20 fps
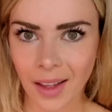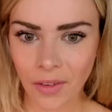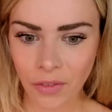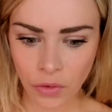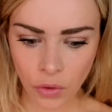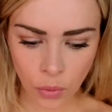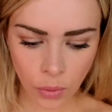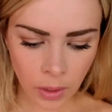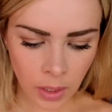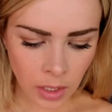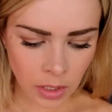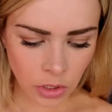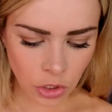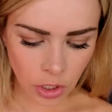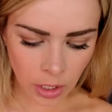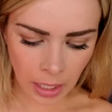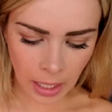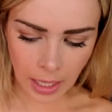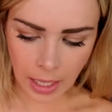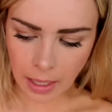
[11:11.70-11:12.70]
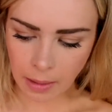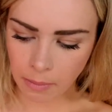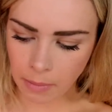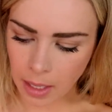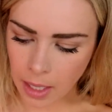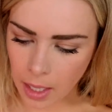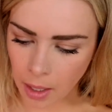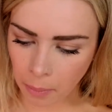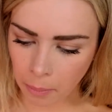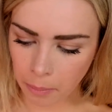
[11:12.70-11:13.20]
Of course, you can keep me
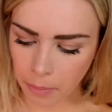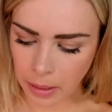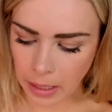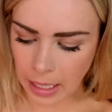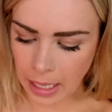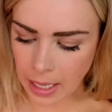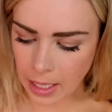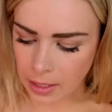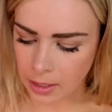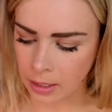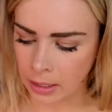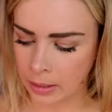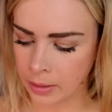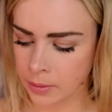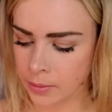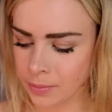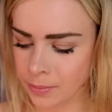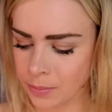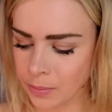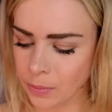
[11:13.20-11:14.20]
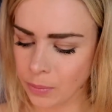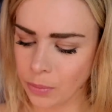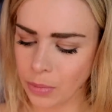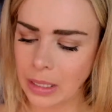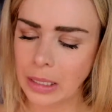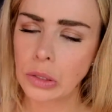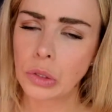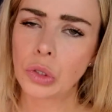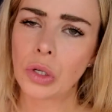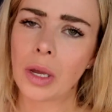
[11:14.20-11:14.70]
company, and
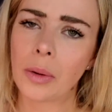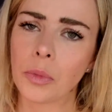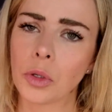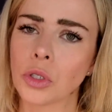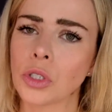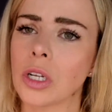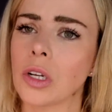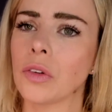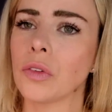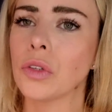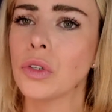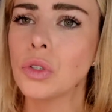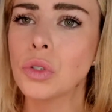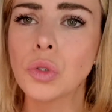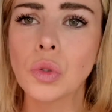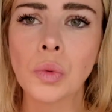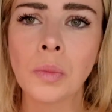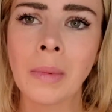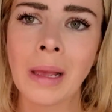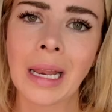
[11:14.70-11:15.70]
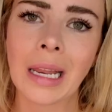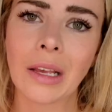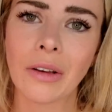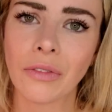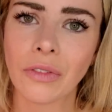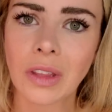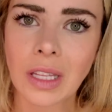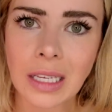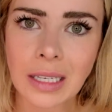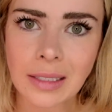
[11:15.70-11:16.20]
please do help yourself. There's so many
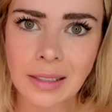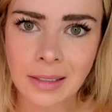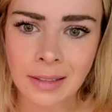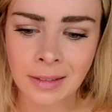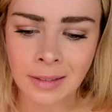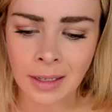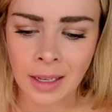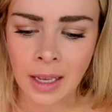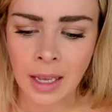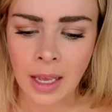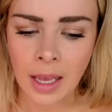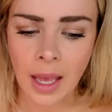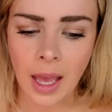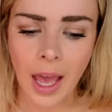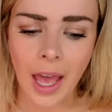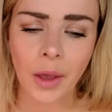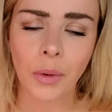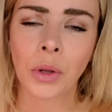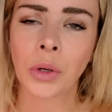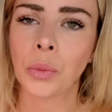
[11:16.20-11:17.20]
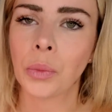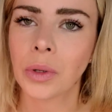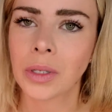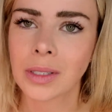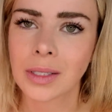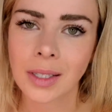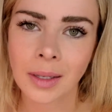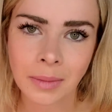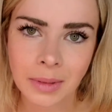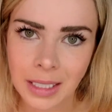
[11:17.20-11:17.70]
of these, and I wouldn't want
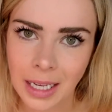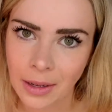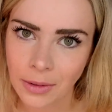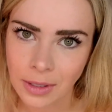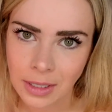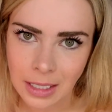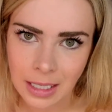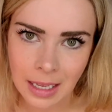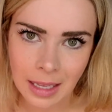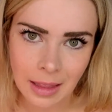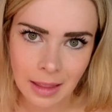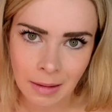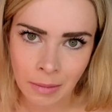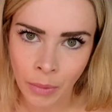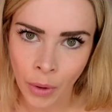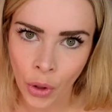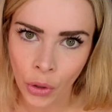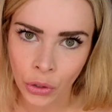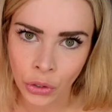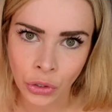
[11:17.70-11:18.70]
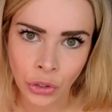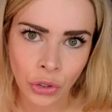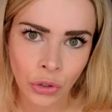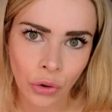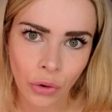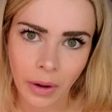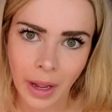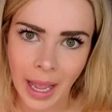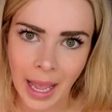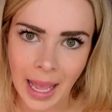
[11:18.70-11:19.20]
somebody else to eat them all and you
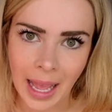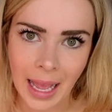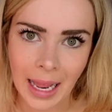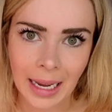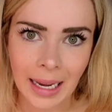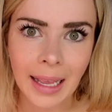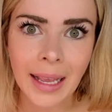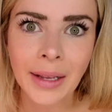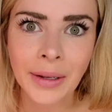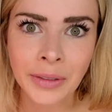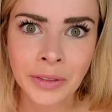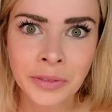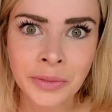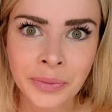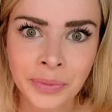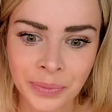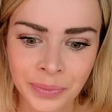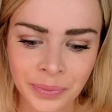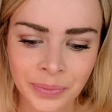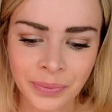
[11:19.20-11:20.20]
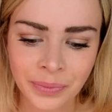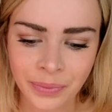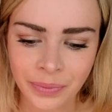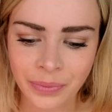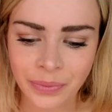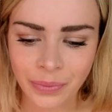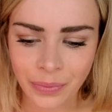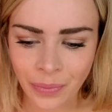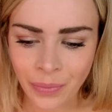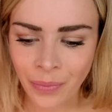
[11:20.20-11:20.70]
don't get any.
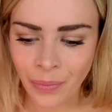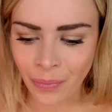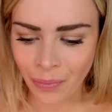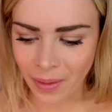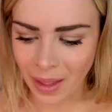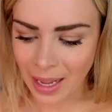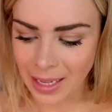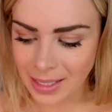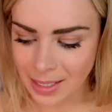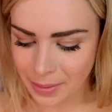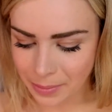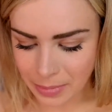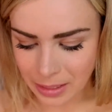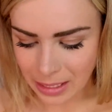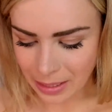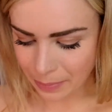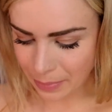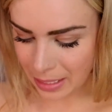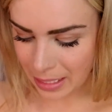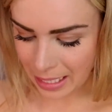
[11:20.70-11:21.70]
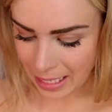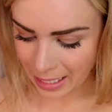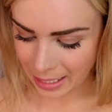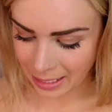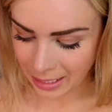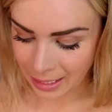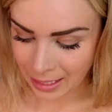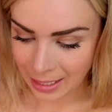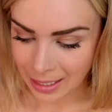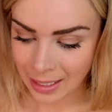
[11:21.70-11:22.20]
Somebody meaning
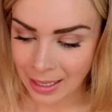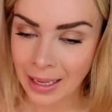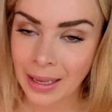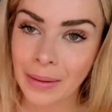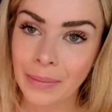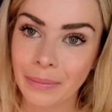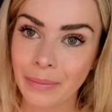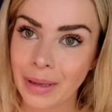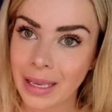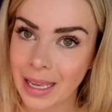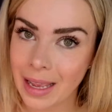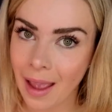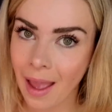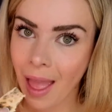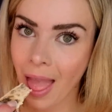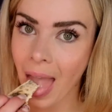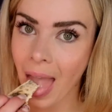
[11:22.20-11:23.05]
me.